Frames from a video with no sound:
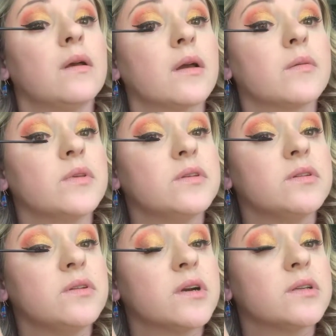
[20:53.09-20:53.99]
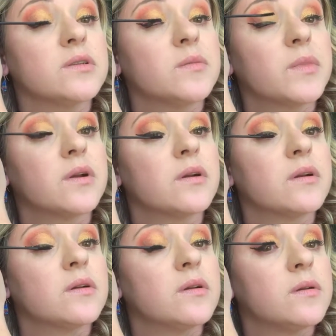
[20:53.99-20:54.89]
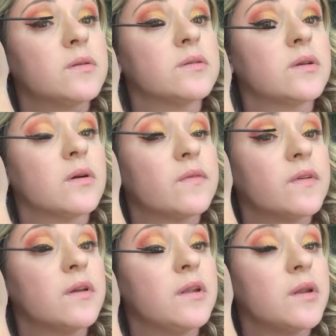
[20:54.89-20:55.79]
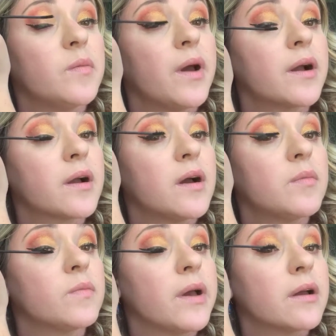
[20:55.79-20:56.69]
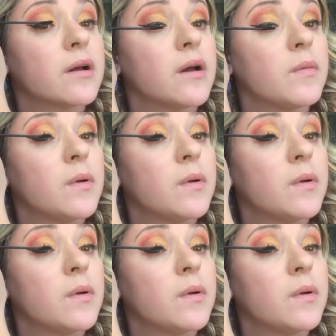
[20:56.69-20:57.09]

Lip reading: I'm using you guys as a mirror. So if you need to back up, back up.